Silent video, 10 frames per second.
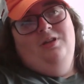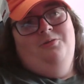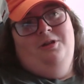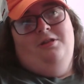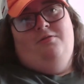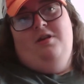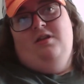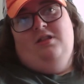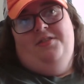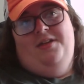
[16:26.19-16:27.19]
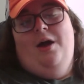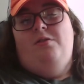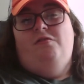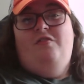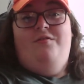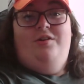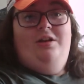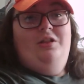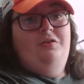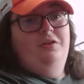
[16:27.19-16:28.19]
Which is crazy because I think I was favored
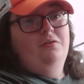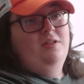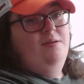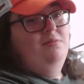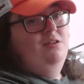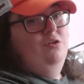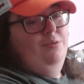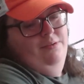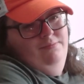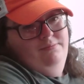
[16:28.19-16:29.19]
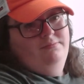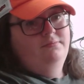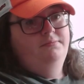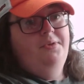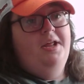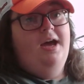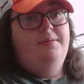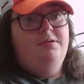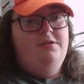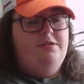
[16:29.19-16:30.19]
in all 3 of those games too, but it
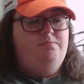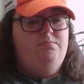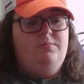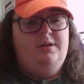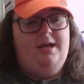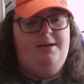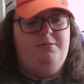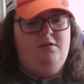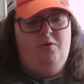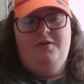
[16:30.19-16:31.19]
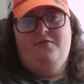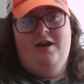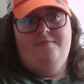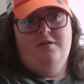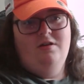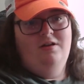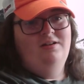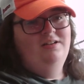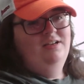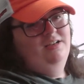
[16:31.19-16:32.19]
happens. It happens. 1-5 to
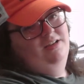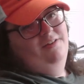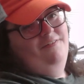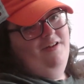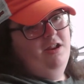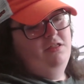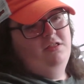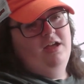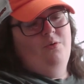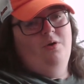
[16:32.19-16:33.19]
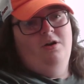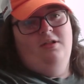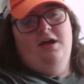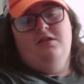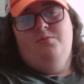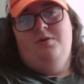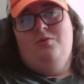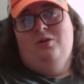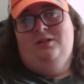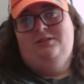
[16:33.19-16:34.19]
start. Fantasy's not won or lost in
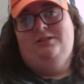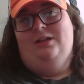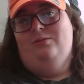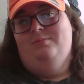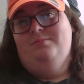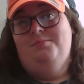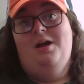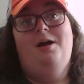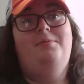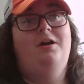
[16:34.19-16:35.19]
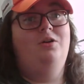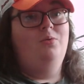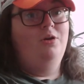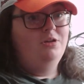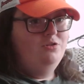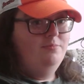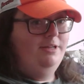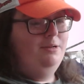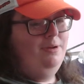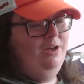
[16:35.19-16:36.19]
Week 1, so I'm not going to worry too
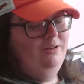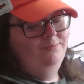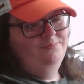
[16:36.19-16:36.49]
much about it.